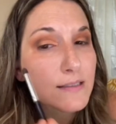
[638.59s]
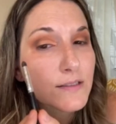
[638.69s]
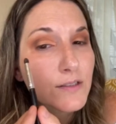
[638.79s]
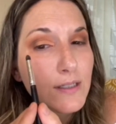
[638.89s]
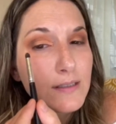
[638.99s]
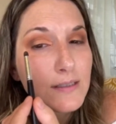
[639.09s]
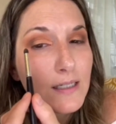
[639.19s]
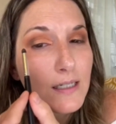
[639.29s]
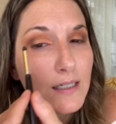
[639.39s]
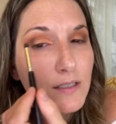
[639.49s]
as you can
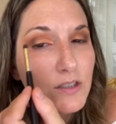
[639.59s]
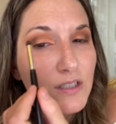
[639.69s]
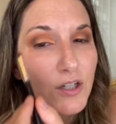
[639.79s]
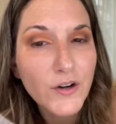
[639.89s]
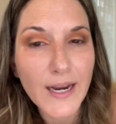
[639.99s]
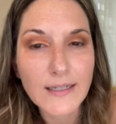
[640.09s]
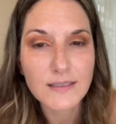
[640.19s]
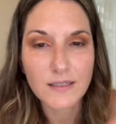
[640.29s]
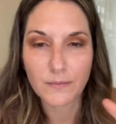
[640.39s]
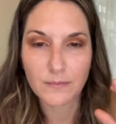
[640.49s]
see, just to create
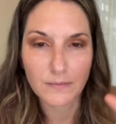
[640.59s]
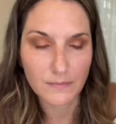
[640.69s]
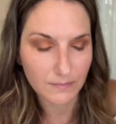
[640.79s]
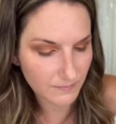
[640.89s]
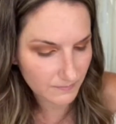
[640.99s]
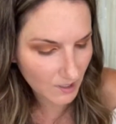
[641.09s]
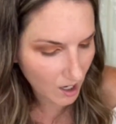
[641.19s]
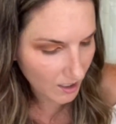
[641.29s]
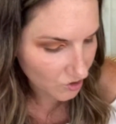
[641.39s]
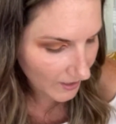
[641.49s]
some
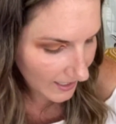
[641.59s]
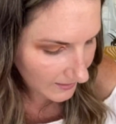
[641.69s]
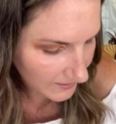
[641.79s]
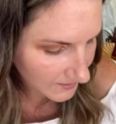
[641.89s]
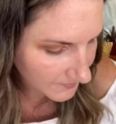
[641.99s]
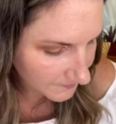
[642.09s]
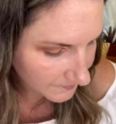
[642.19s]
contrast.